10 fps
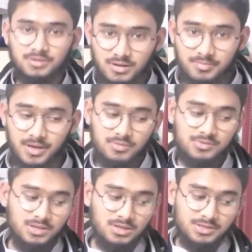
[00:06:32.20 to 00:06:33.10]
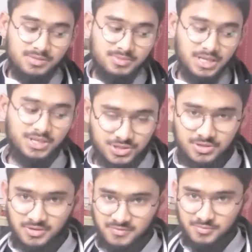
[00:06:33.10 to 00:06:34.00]
talk about
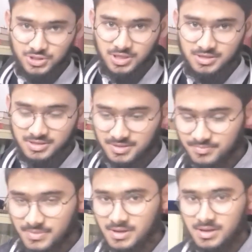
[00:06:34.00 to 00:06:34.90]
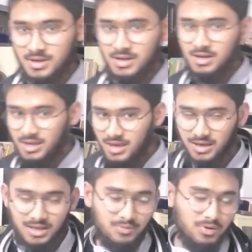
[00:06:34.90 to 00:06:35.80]
termination of Musharakah.
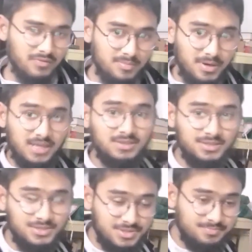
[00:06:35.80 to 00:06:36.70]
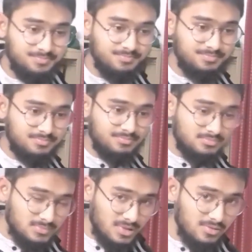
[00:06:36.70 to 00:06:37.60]
Any one of the partners
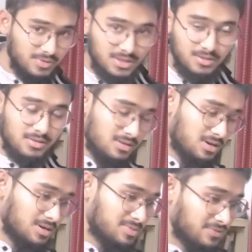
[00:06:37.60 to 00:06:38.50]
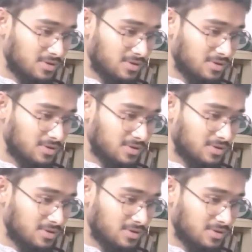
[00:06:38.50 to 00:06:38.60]
with now